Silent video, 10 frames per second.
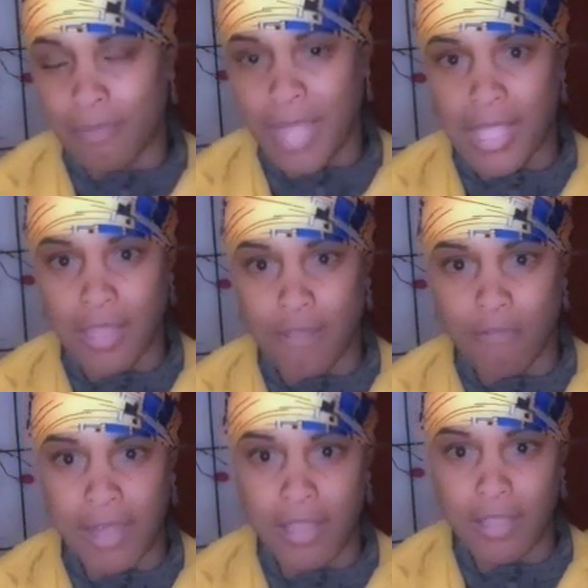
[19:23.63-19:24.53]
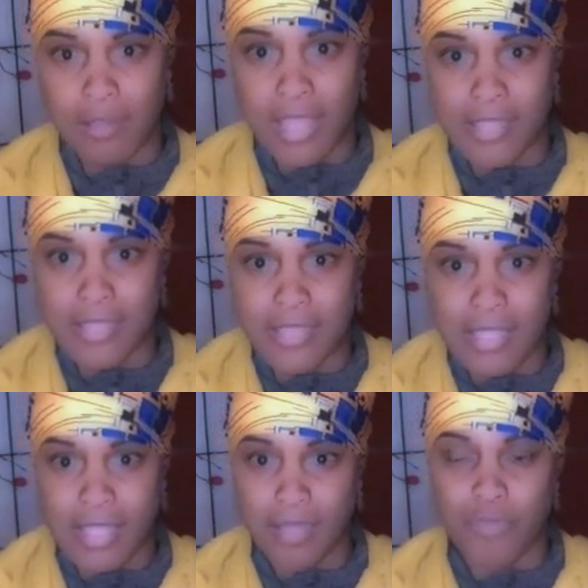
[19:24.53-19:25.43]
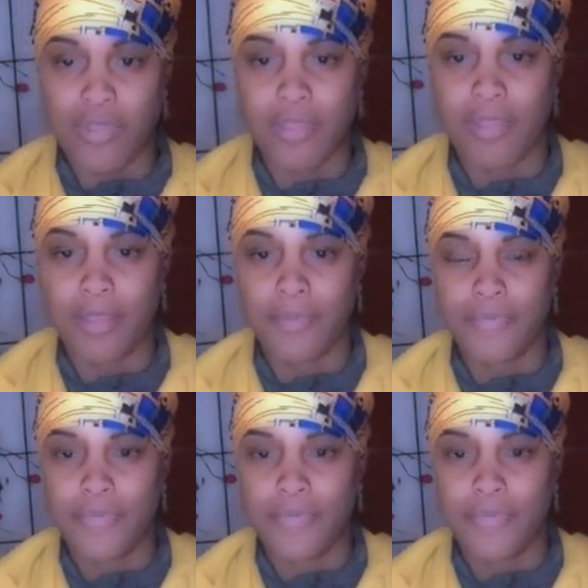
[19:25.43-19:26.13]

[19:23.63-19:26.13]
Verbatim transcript: painting, writing, dancing, singing, breathing,